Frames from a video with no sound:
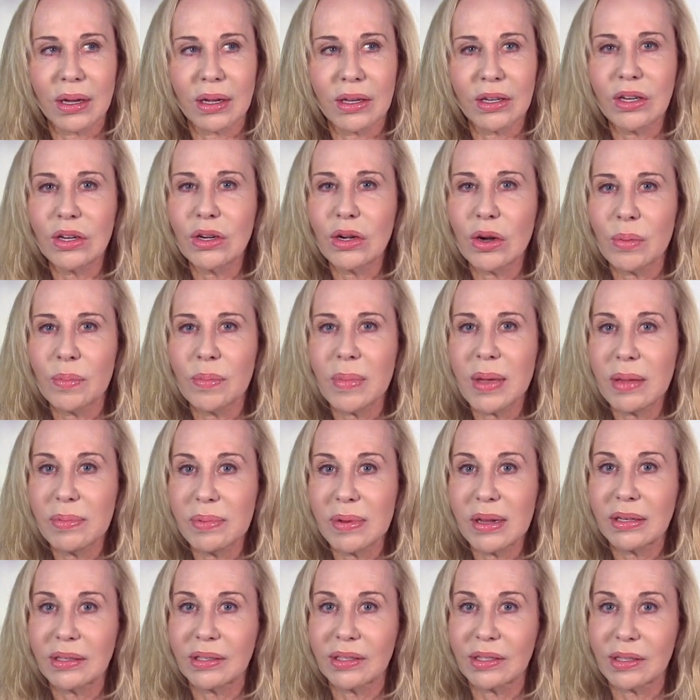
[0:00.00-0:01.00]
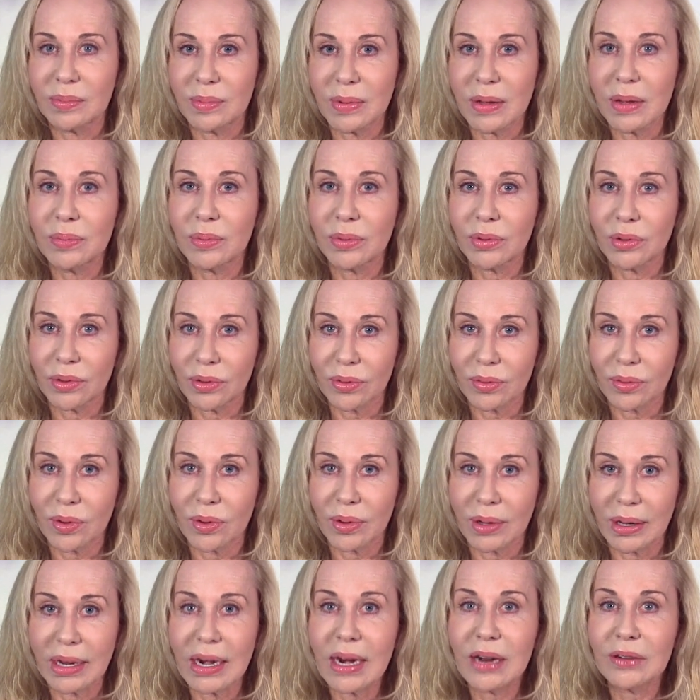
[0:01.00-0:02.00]
you know, maybe it's the people you're
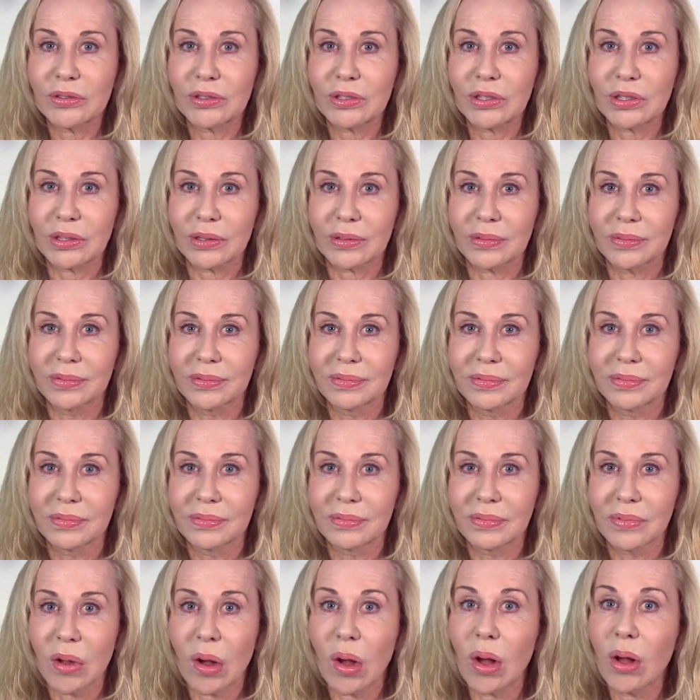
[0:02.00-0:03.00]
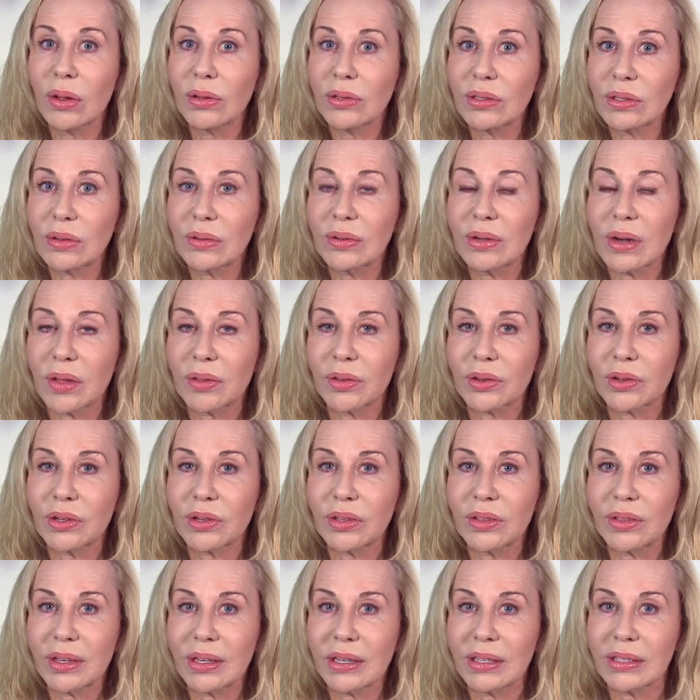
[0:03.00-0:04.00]
throwing it out to. Also, another
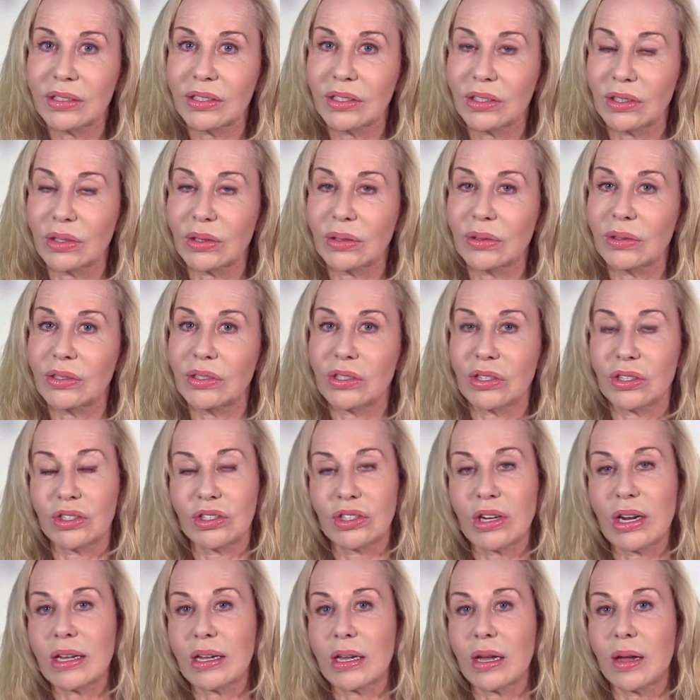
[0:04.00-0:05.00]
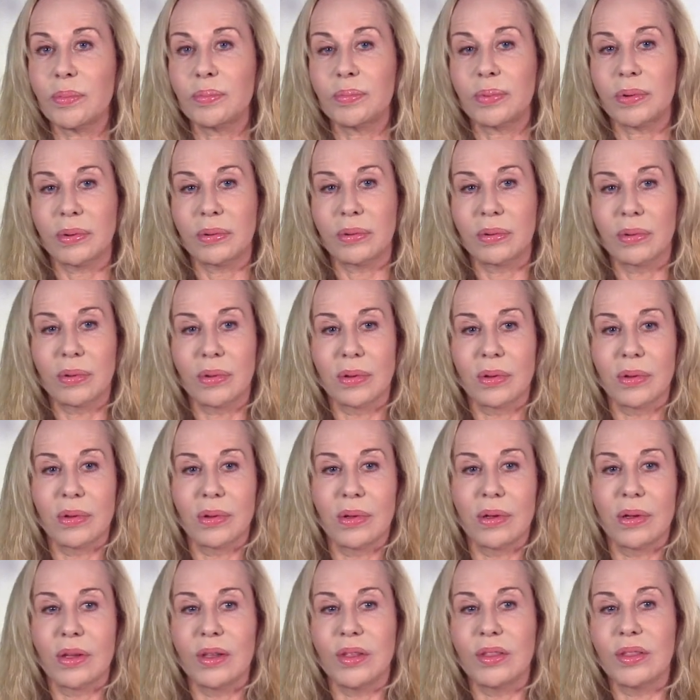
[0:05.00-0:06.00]
good thing to do is to shake up
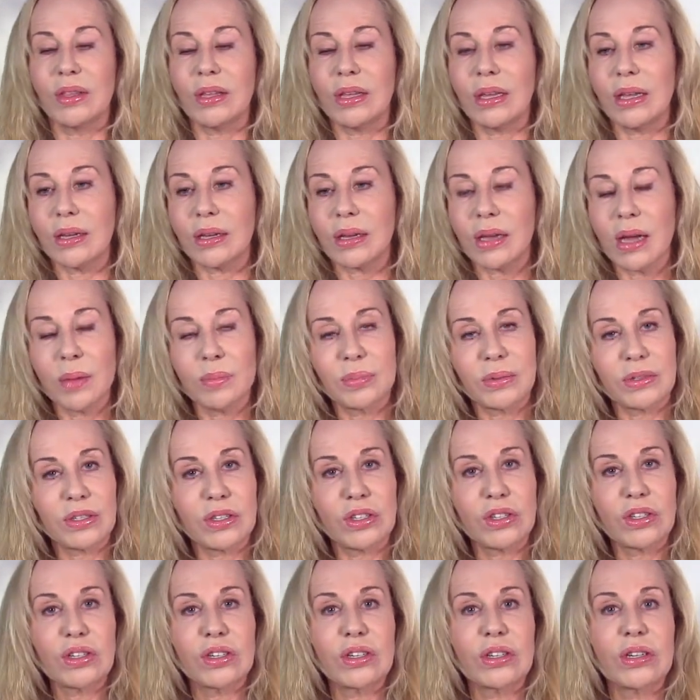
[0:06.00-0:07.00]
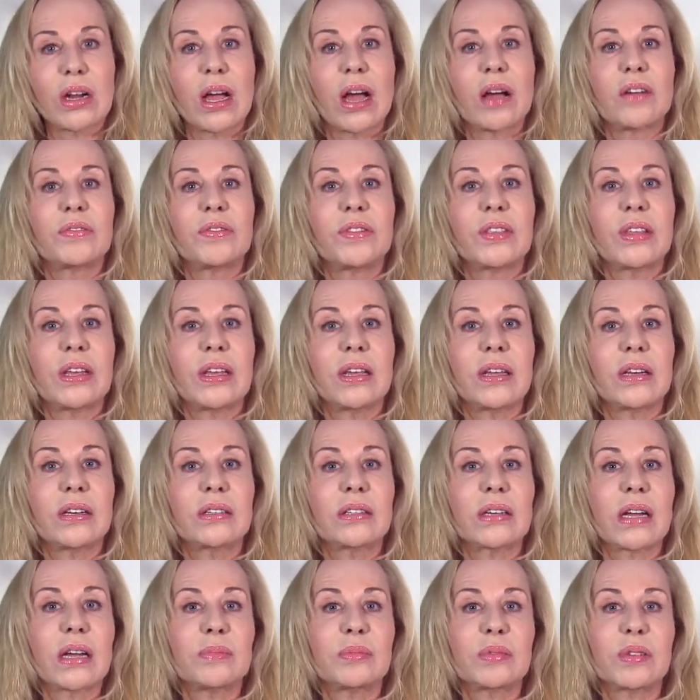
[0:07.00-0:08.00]
the composition of the
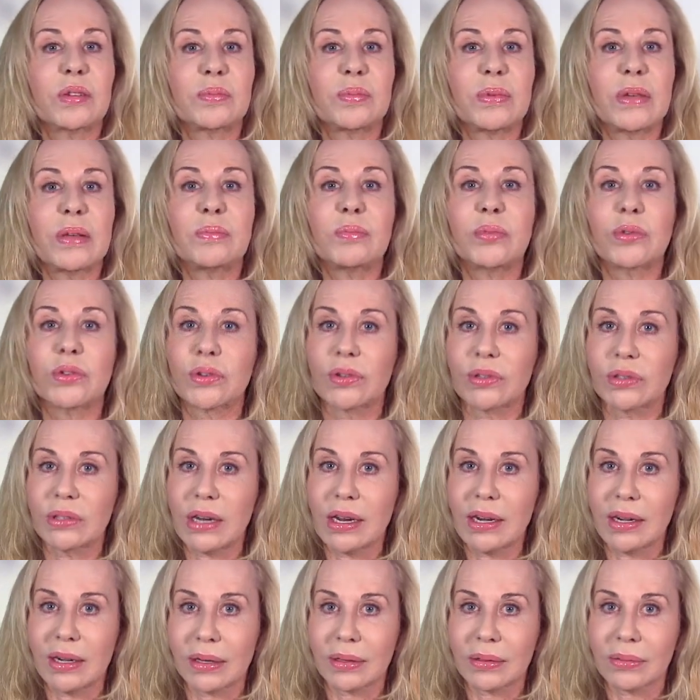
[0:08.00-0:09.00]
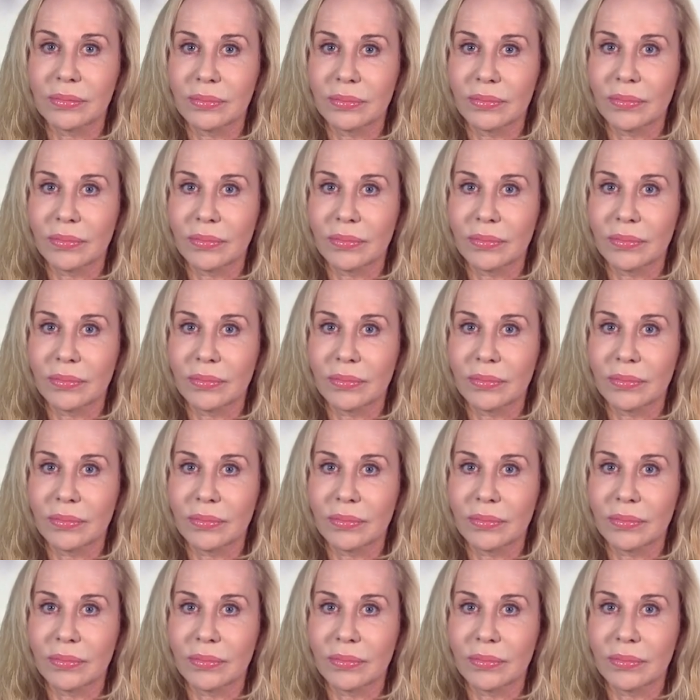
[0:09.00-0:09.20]
types of people you're dating